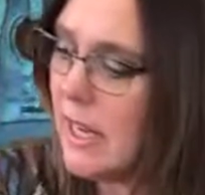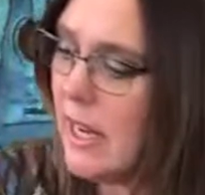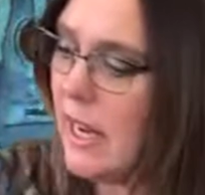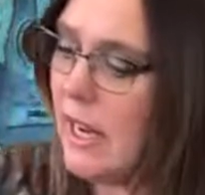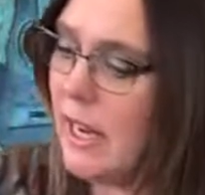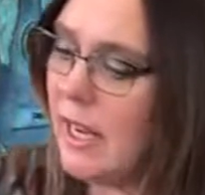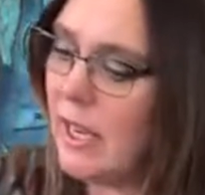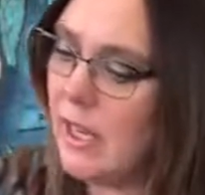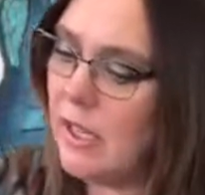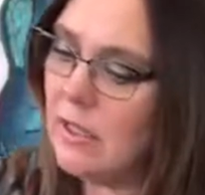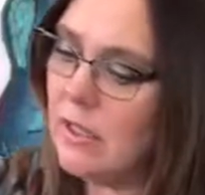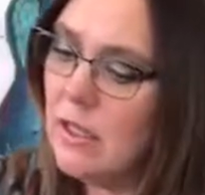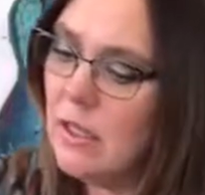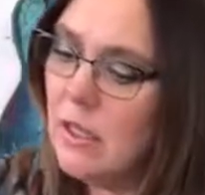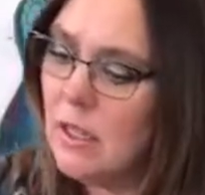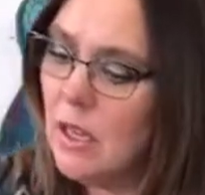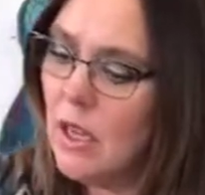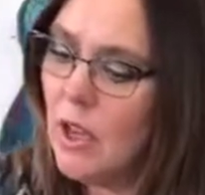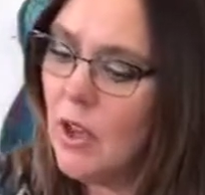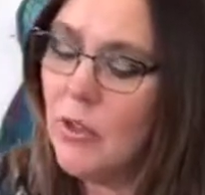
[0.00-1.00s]
and
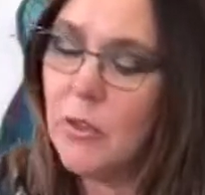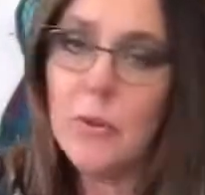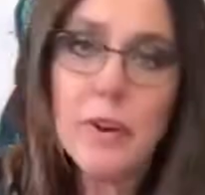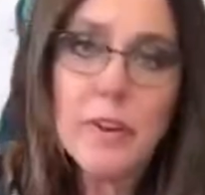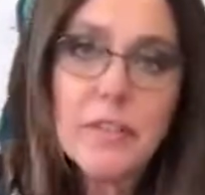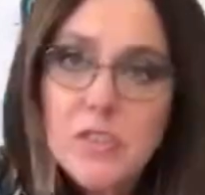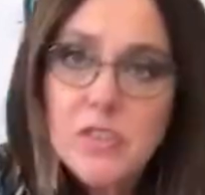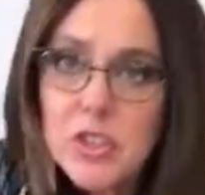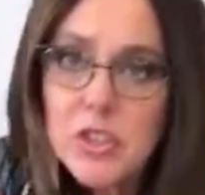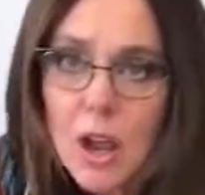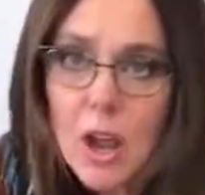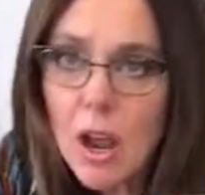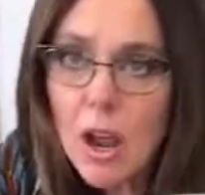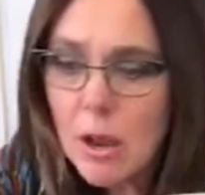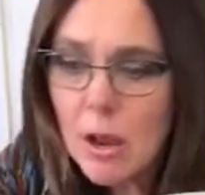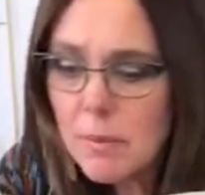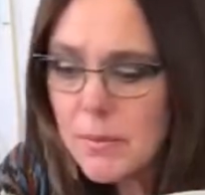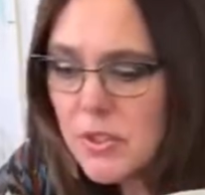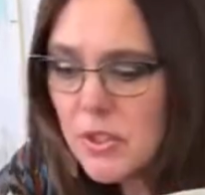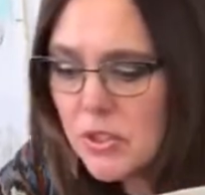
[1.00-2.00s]
thrift
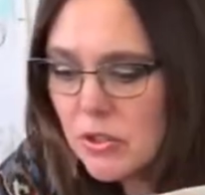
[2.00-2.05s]
shops.